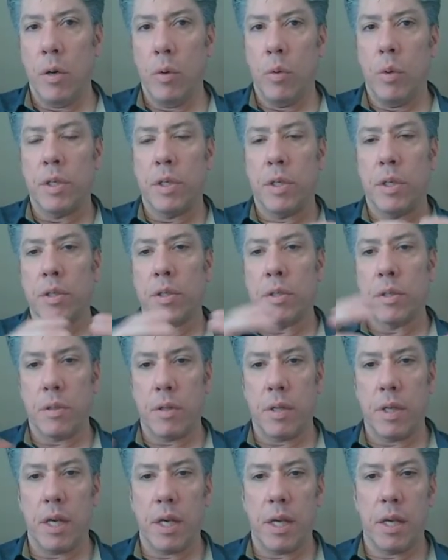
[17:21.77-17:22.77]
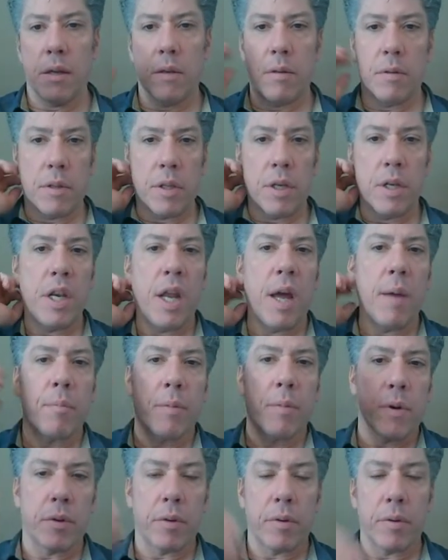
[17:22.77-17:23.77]
which is the the
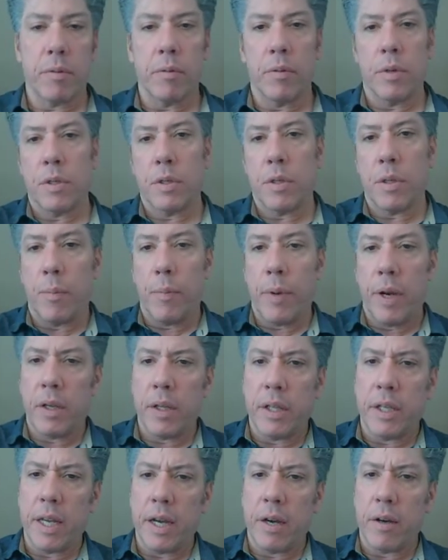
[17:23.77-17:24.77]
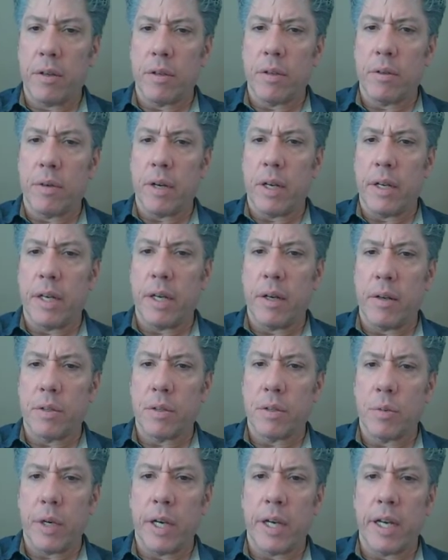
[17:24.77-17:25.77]
number, which apparently now right now is
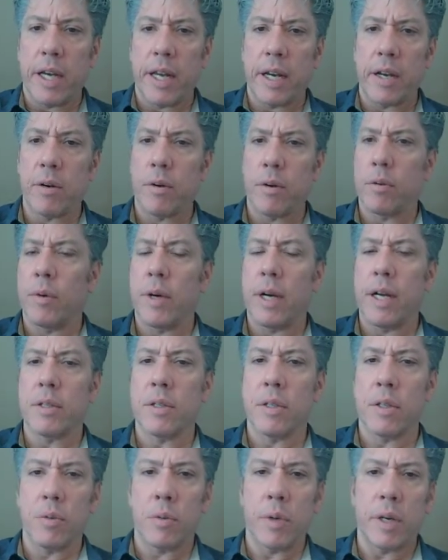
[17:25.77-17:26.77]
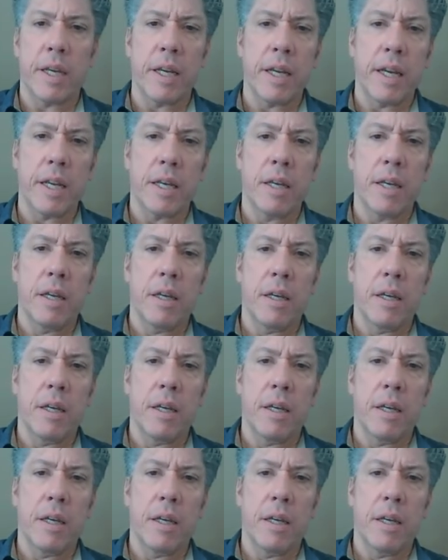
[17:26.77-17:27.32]
29. I don't know why it's at 29,